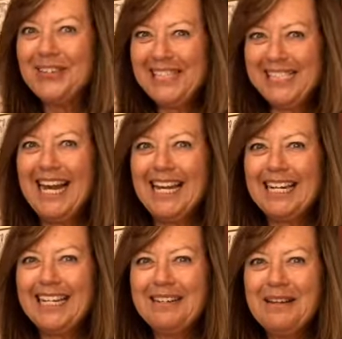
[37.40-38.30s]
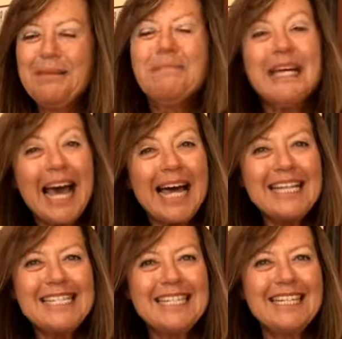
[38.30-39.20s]
excited
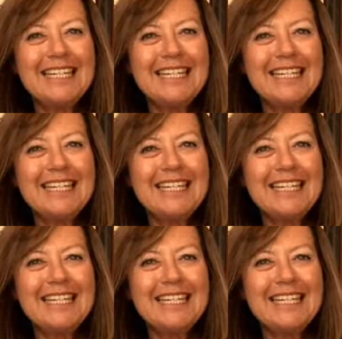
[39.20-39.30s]
because